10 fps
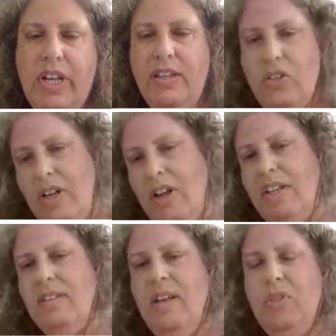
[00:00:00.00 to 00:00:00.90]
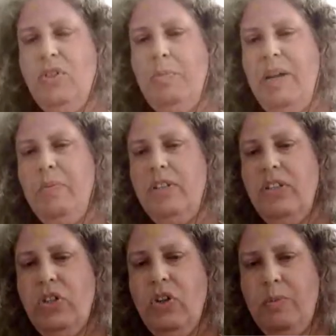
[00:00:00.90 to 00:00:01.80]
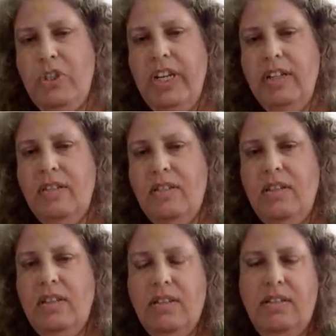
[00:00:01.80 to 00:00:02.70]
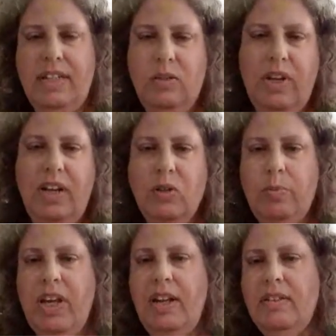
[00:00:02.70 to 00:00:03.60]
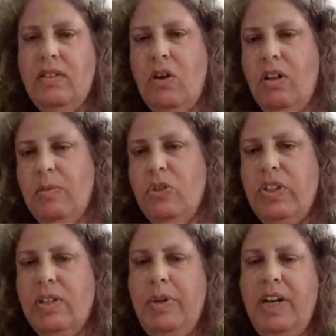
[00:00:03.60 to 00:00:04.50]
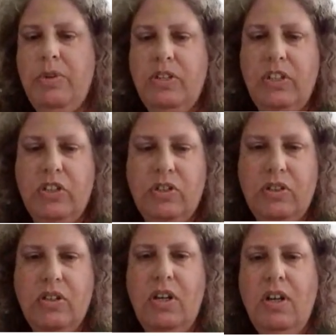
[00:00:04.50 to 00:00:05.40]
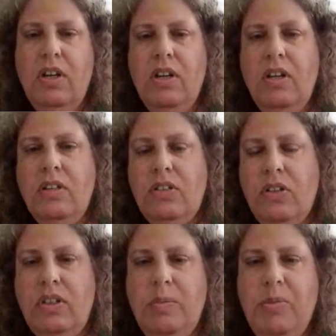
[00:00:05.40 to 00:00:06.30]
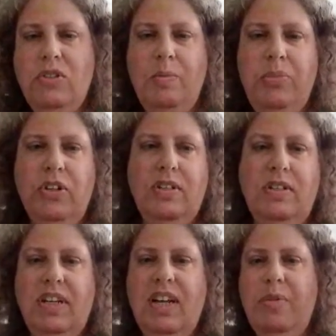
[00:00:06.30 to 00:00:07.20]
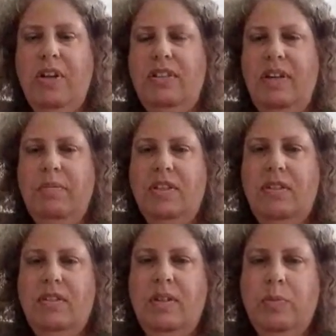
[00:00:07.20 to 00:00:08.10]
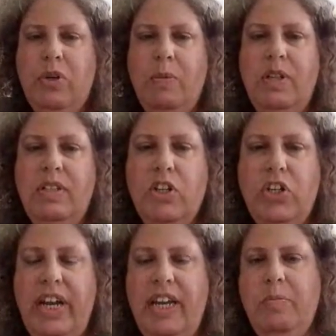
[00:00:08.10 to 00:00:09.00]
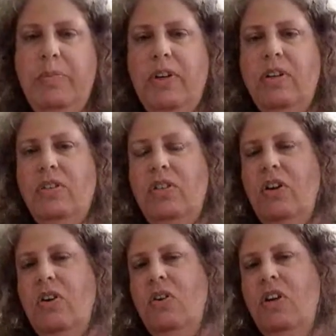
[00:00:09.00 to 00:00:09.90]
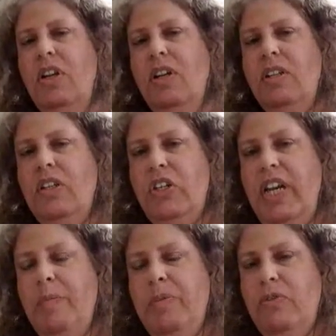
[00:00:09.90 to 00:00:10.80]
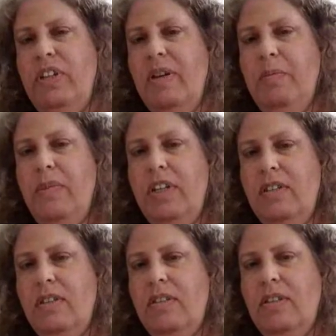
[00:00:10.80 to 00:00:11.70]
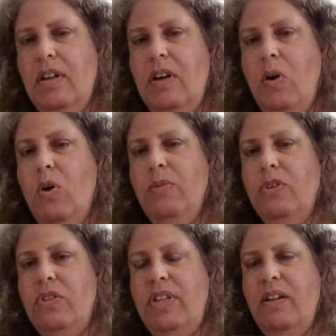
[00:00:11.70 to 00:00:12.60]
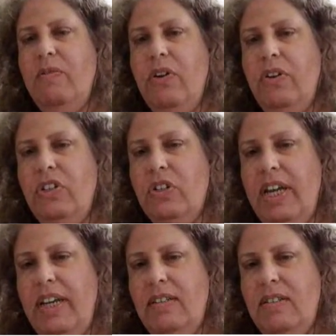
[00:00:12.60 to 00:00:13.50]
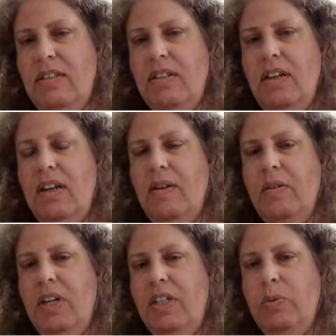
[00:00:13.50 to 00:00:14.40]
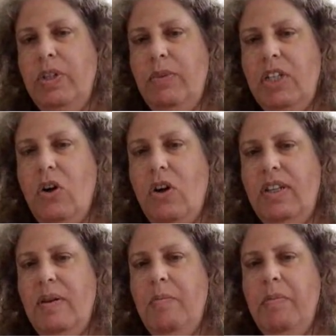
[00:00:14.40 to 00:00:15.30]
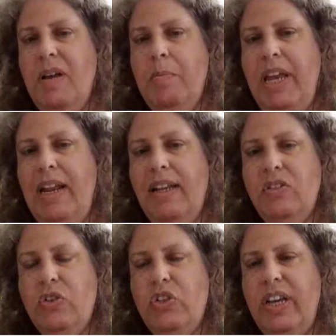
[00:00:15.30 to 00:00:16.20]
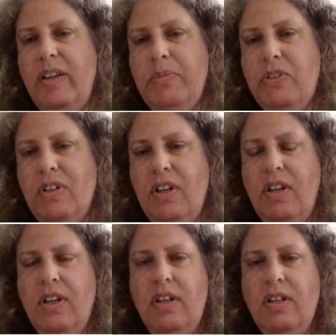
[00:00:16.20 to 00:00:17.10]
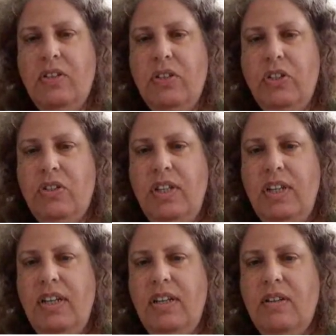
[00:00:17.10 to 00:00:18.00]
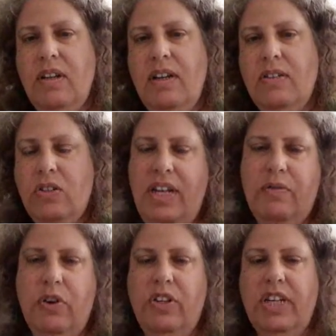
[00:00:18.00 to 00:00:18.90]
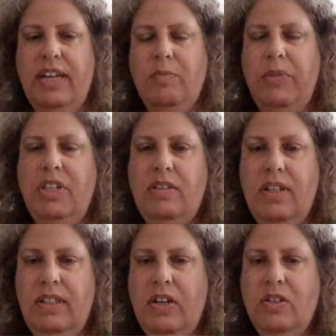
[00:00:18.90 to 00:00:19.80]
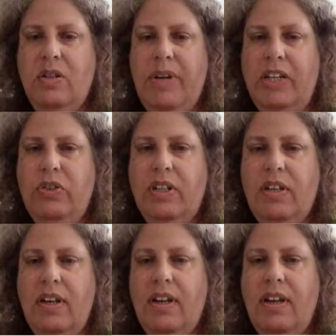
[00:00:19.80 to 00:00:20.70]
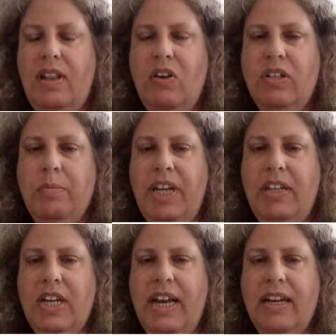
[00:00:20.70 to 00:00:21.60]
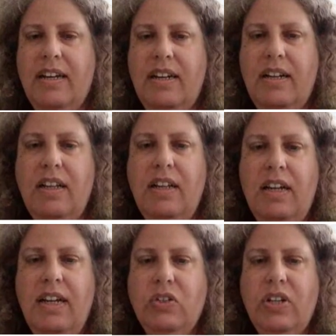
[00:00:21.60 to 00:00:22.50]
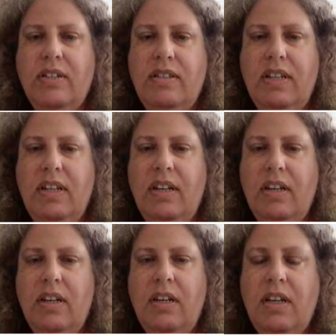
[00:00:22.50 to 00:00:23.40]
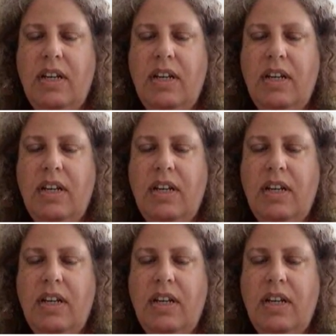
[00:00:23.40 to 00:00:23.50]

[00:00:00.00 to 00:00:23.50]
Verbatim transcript: Okay, so now let's come to the plane partition objects and set valued balance column strict plane partitions. So the most important thing about them is is probably their shape. So the shape of them is uh, almost self-conjugate, uh, and we, we call them uh, balanced shapes. So you see, uh, so self-conjugate means that they are symmetric uh, along the main diagonal, and you can see